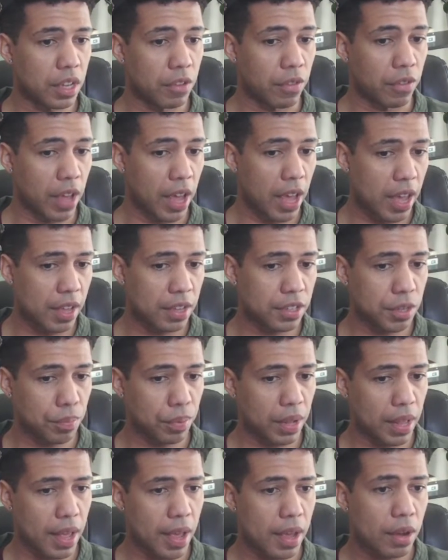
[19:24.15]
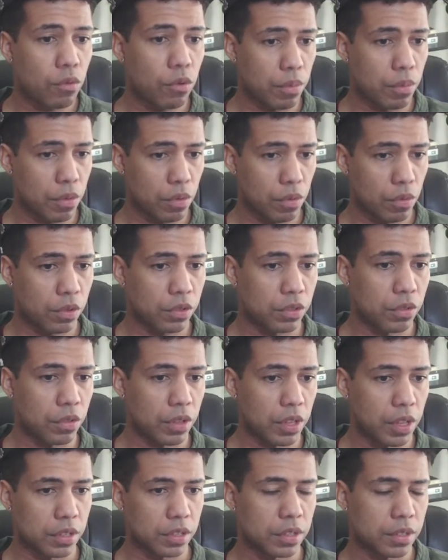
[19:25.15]
If A is applied, women will
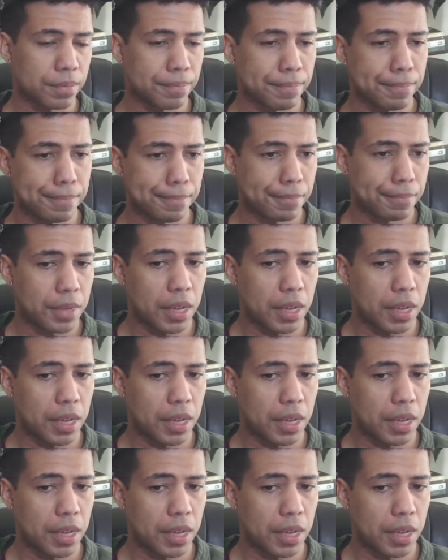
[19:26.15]
do this.